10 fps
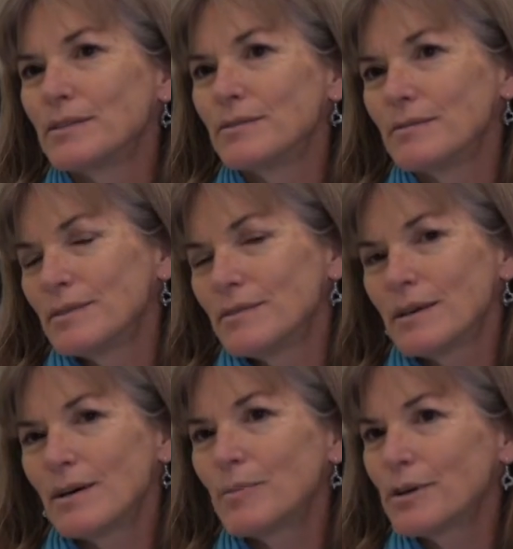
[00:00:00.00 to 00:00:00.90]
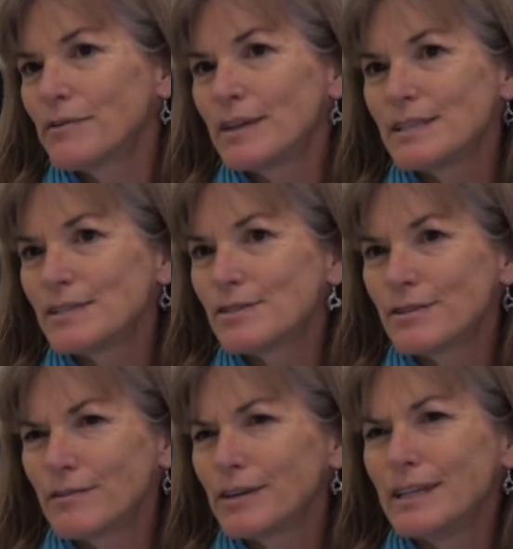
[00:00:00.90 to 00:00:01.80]
to, to help our devices
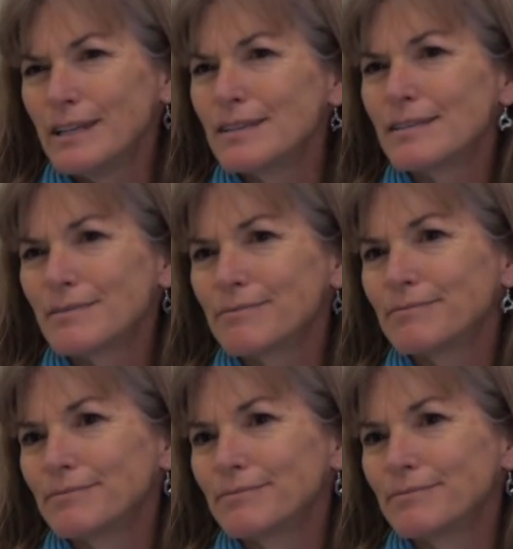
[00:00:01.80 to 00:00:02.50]
serve our needs.